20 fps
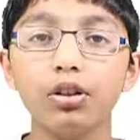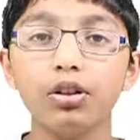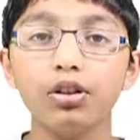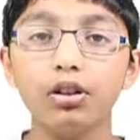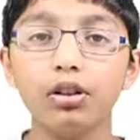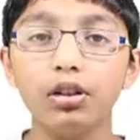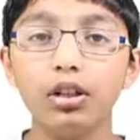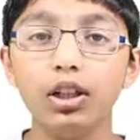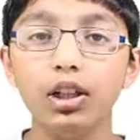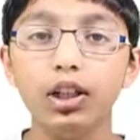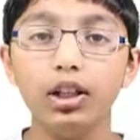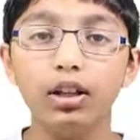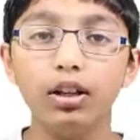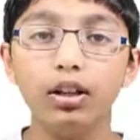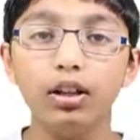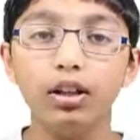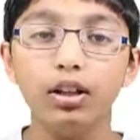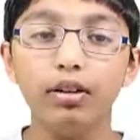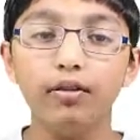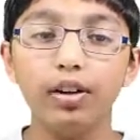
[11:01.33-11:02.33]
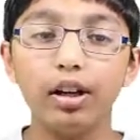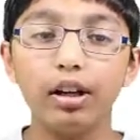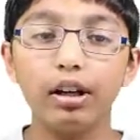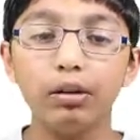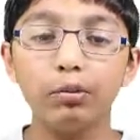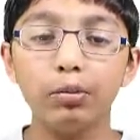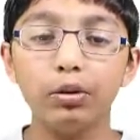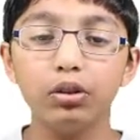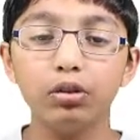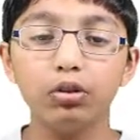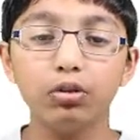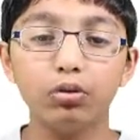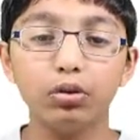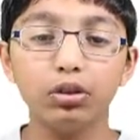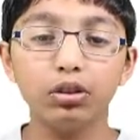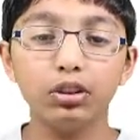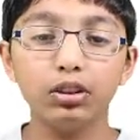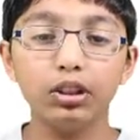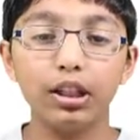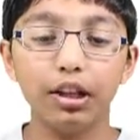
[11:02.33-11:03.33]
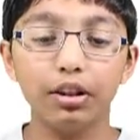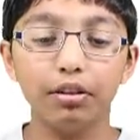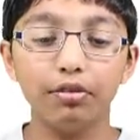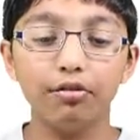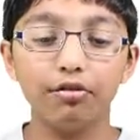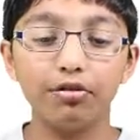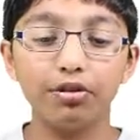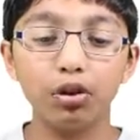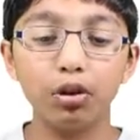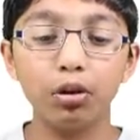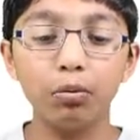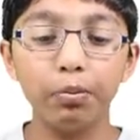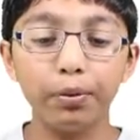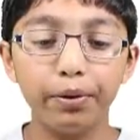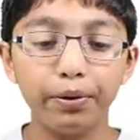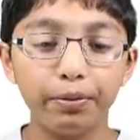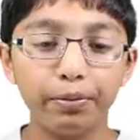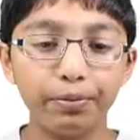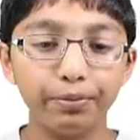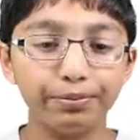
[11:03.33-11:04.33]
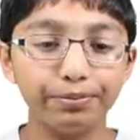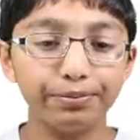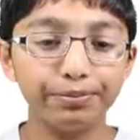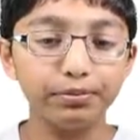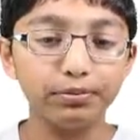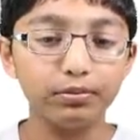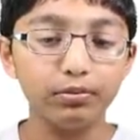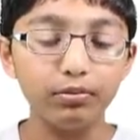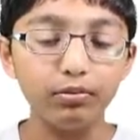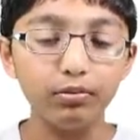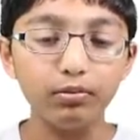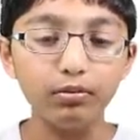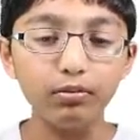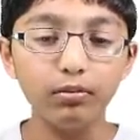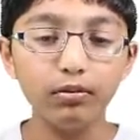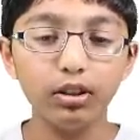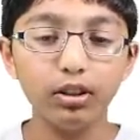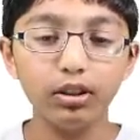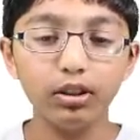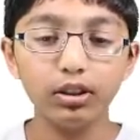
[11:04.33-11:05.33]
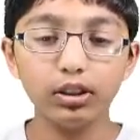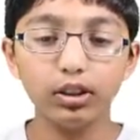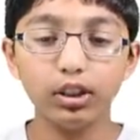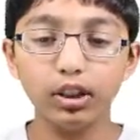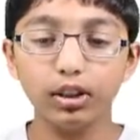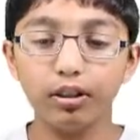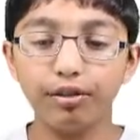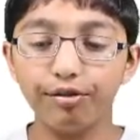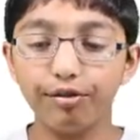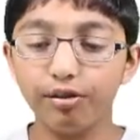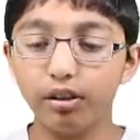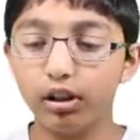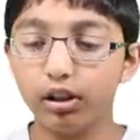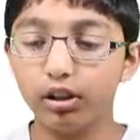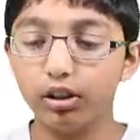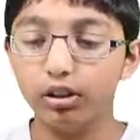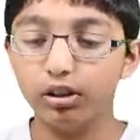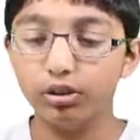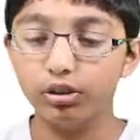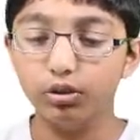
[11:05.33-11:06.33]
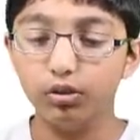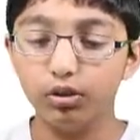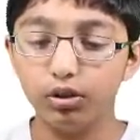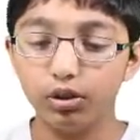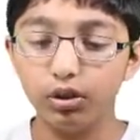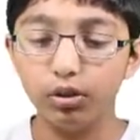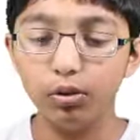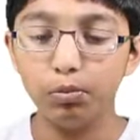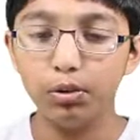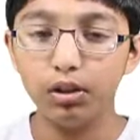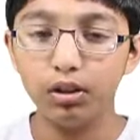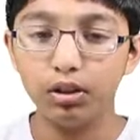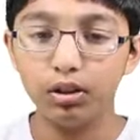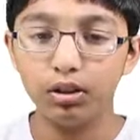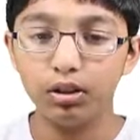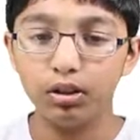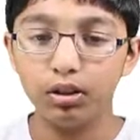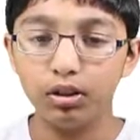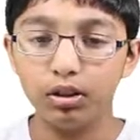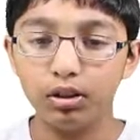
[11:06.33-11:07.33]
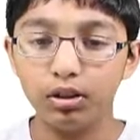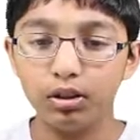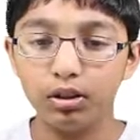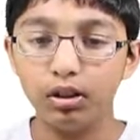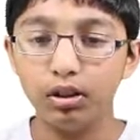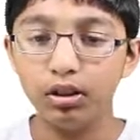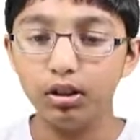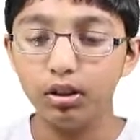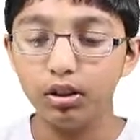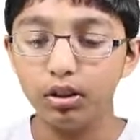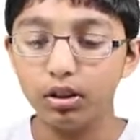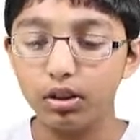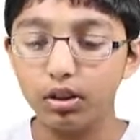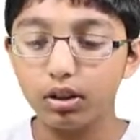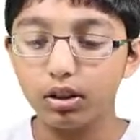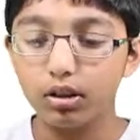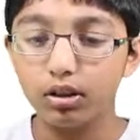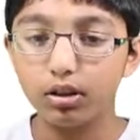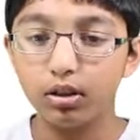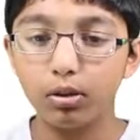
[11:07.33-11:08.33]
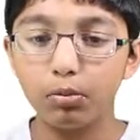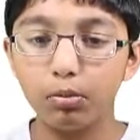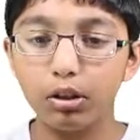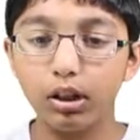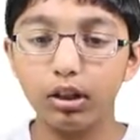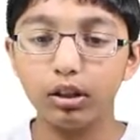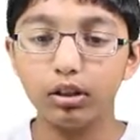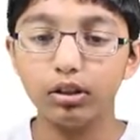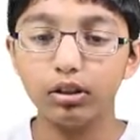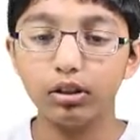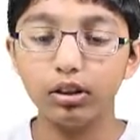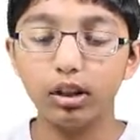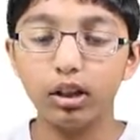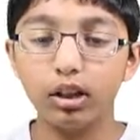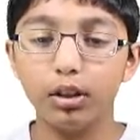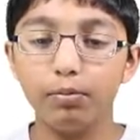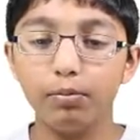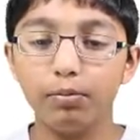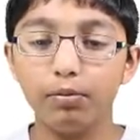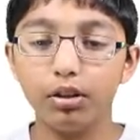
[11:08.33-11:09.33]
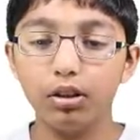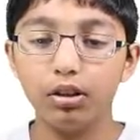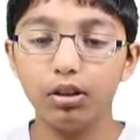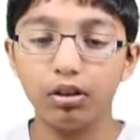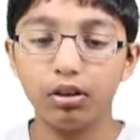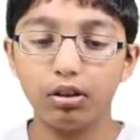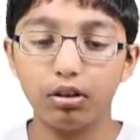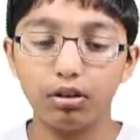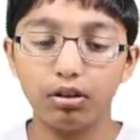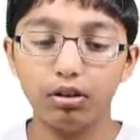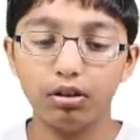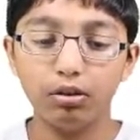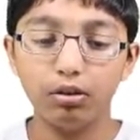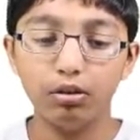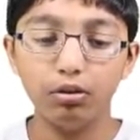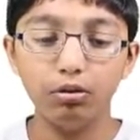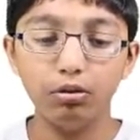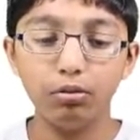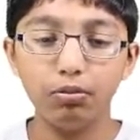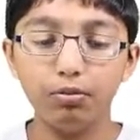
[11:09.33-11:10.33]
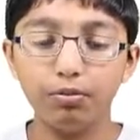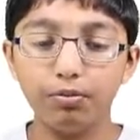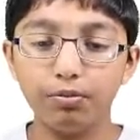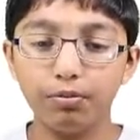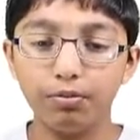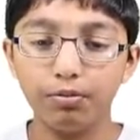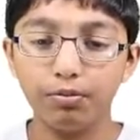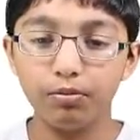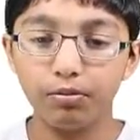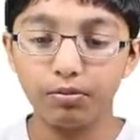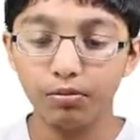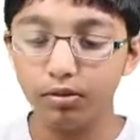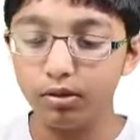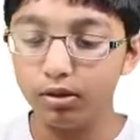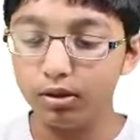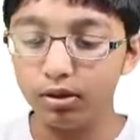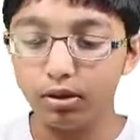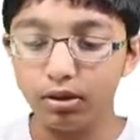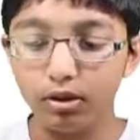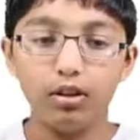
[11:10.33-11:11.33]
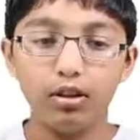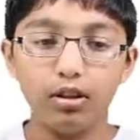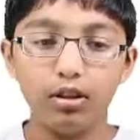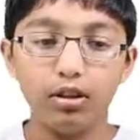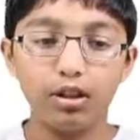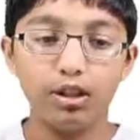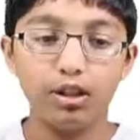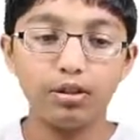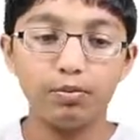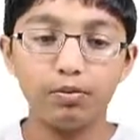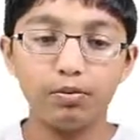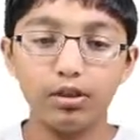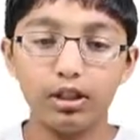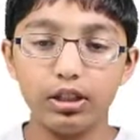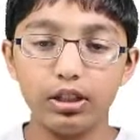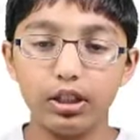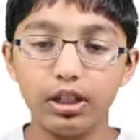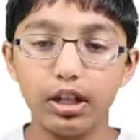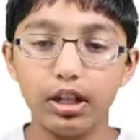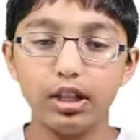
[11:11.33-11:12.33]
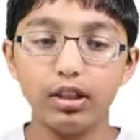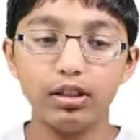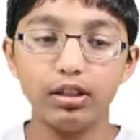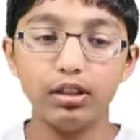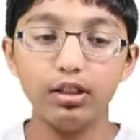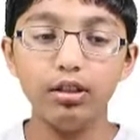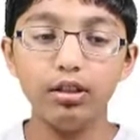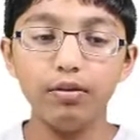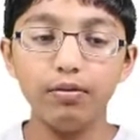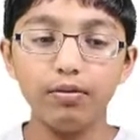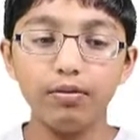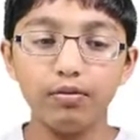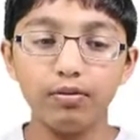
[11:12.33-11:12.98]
going to need a variable called self job, self underscore job, comma, time 2. Let's press enter.